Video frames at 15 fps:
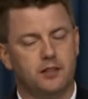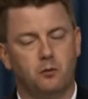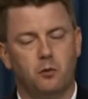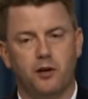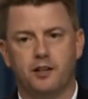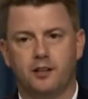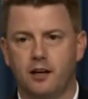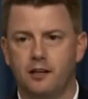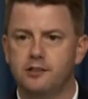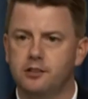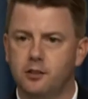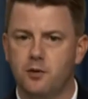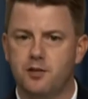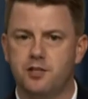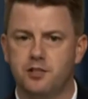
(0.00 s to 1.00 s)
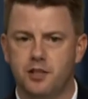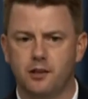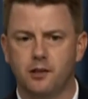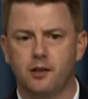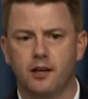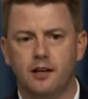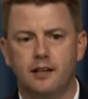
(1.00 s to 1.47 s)
And one of the consequences
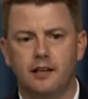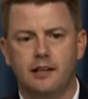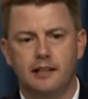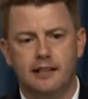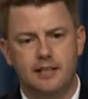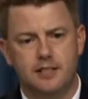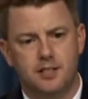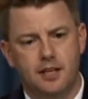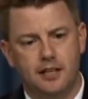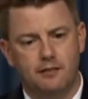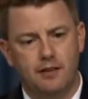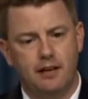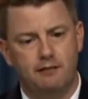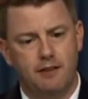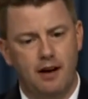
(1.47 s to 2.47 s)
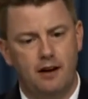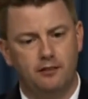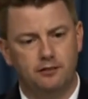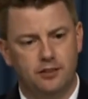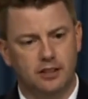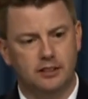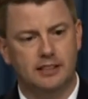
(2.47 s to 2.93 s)
here is that if that
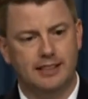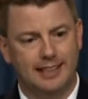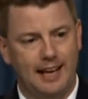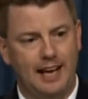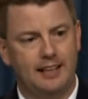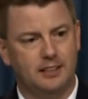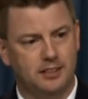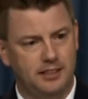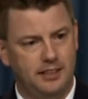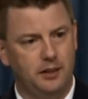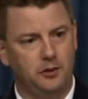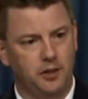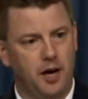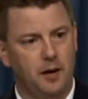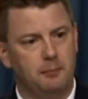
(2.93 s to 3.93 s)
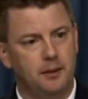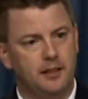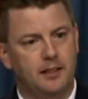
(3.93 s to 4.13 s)
valve doesn't get sealed up